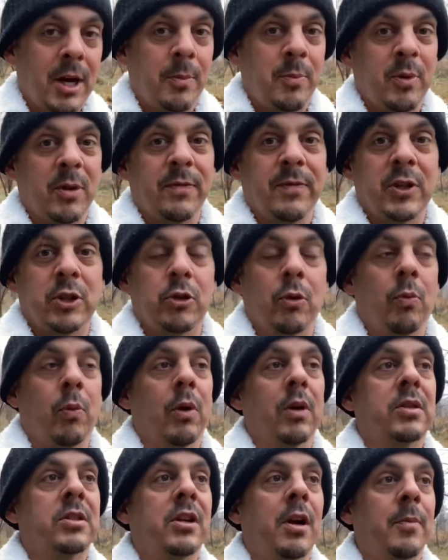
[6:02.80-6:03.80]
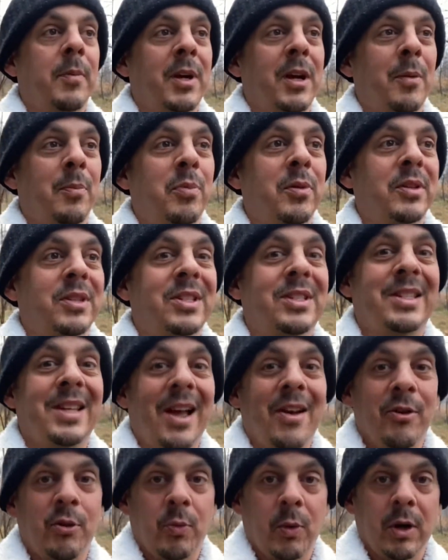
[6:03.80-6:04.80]
with visual works, coming up with
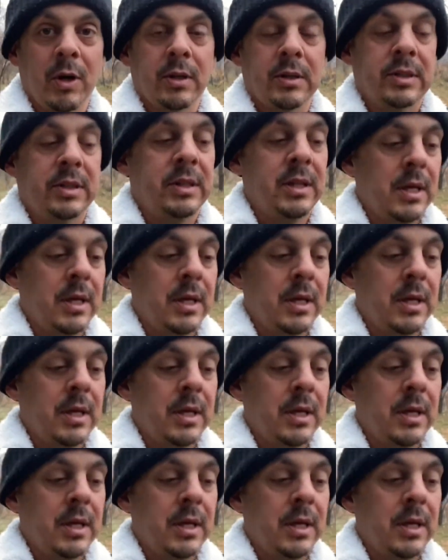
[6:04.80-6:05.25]
sound works,